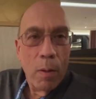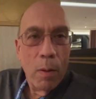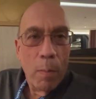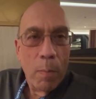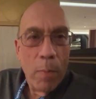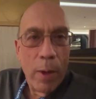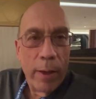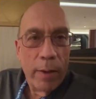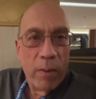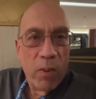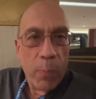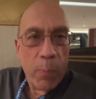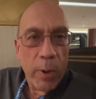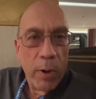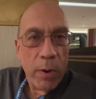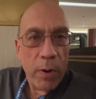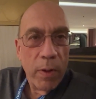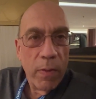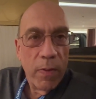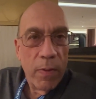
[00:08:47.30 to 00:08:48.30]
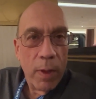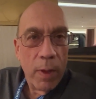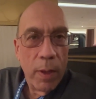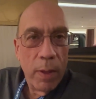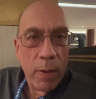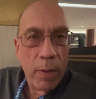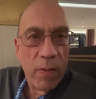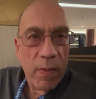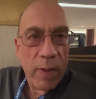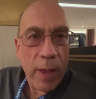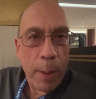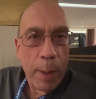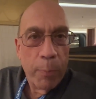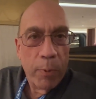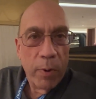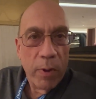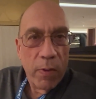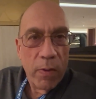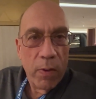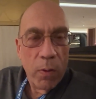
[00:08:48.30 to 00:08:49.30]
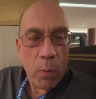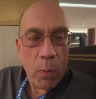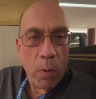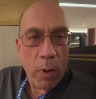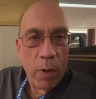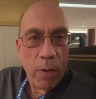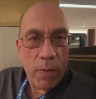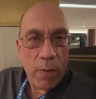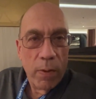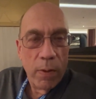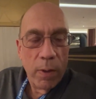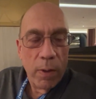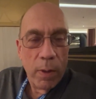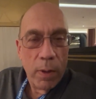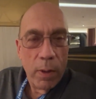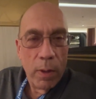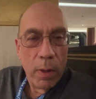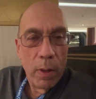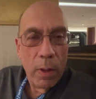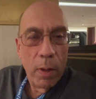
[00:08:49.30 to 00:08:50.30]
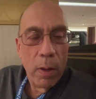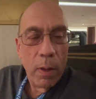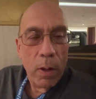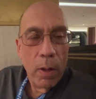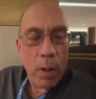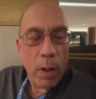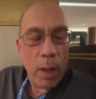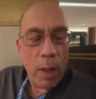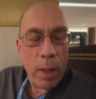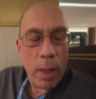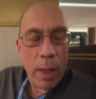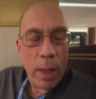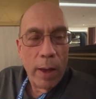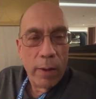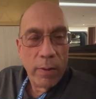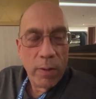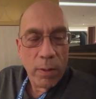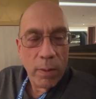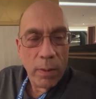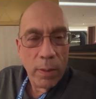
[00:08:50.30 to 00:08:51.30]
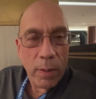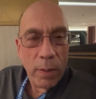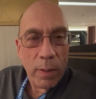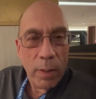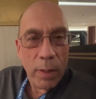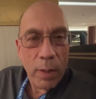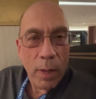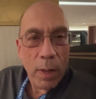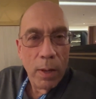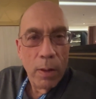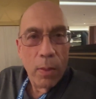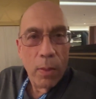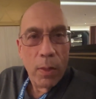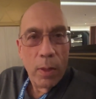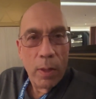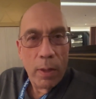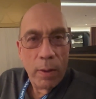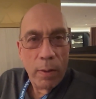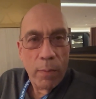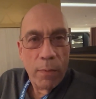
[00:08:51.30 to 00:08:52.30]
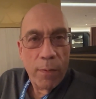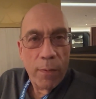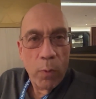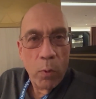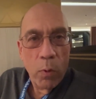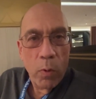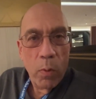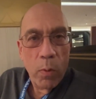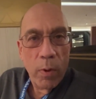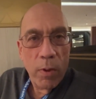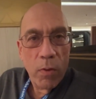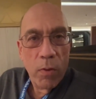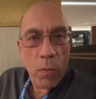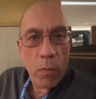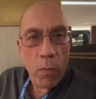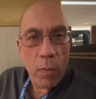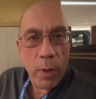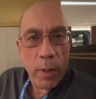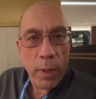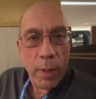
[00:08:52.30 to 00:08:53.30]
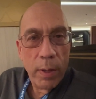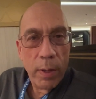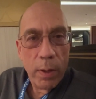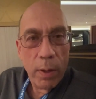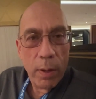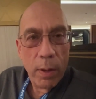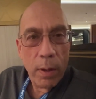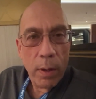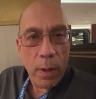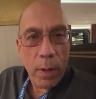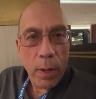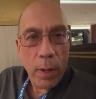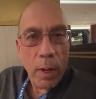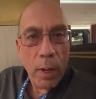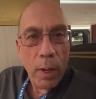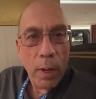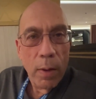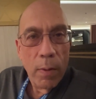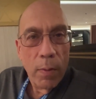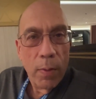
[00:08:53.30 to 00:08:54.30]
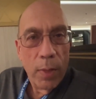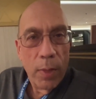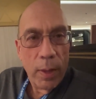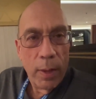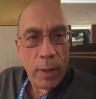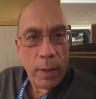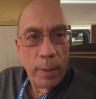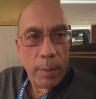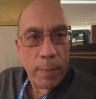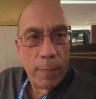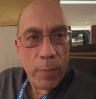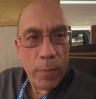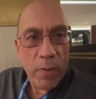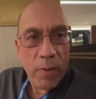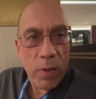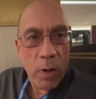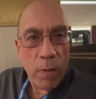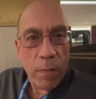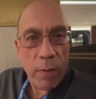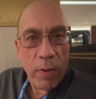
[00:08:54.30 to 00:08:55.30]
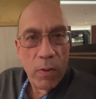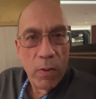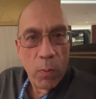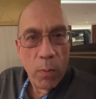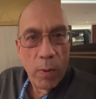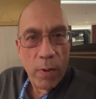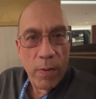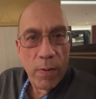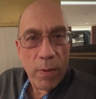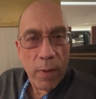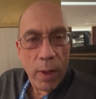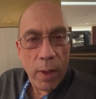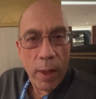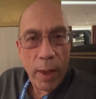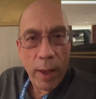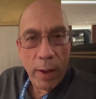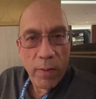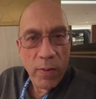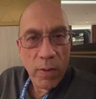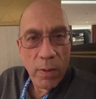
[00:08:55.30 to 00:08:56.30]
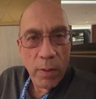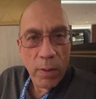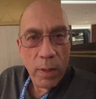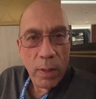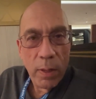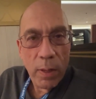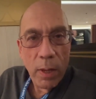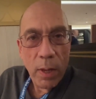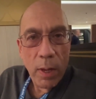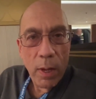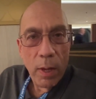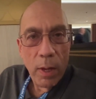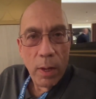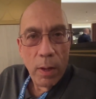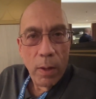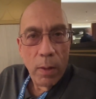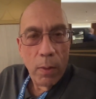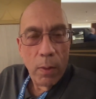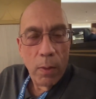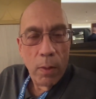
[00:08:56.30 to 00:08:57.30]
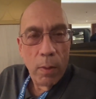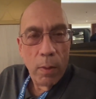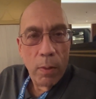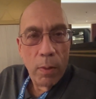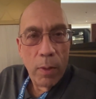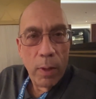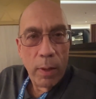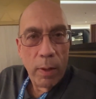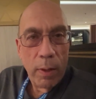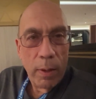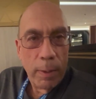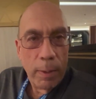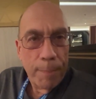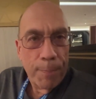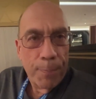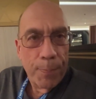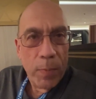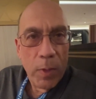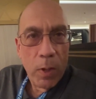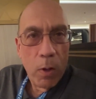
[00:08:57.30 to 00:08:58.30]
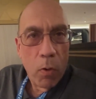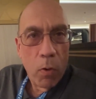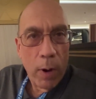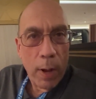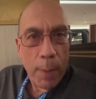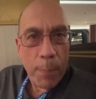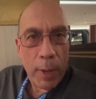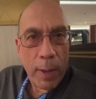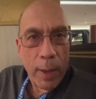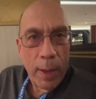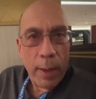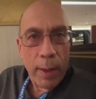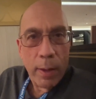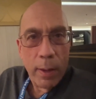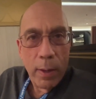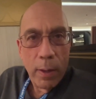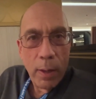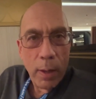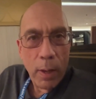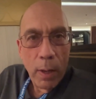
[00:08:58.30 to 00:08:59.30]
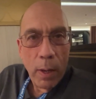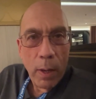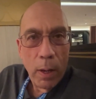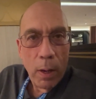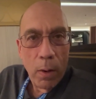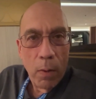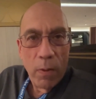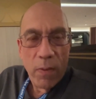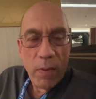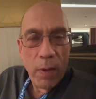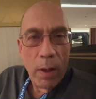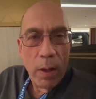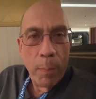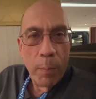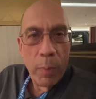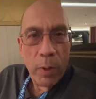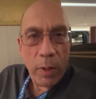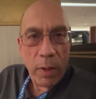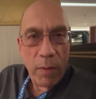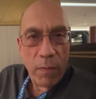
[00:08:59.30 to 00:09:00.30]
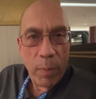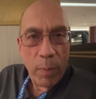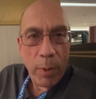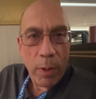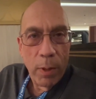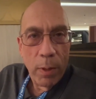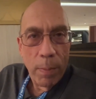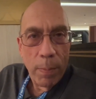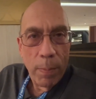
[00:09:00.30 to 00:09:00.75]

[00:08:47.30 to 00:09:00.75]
My experience in Cyprus was excellent. The food was really good. The service was excellent. The crab cake was unbelievable.